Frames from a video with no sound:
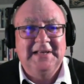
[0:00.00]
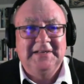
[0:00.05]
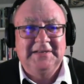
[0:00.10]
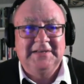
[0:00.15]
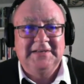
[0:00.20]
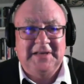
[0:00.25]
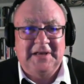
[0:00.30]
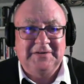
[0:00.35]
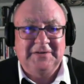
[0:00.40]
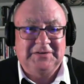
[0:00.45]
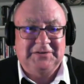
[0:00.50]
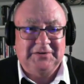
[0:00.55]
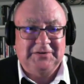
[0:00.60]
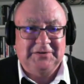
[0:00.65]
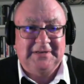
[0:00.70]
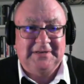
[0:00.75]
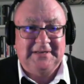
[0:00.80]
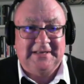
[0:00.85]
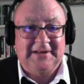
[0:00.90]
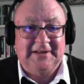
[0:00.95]
So
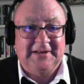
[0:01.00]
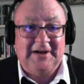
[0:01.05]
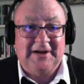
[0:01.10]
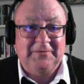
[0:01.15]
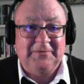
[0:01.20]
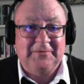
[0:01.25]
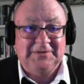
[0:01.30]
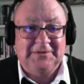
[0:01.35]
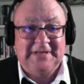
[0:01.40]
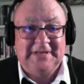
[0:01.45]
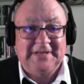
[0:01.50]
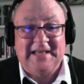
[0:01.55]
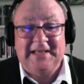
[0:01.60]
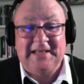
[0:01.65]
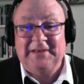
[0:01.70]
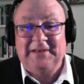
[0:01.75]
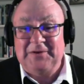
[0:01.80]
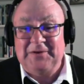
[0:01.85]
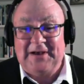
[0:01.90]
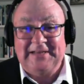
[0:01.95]
Stuart and I will say
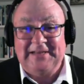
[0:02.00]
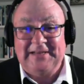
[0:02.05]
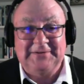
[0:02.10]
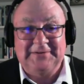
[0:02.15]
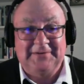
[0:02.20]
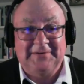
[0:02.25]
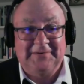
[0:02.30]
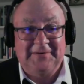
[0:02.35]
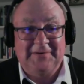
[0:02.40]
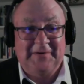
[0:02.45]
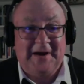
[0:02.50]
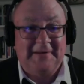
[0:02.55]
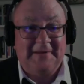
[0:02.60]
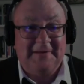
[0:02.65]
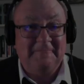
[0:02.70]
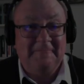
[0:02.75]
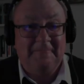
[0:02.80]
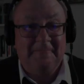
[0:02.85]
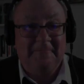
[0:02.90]
good night to everyone.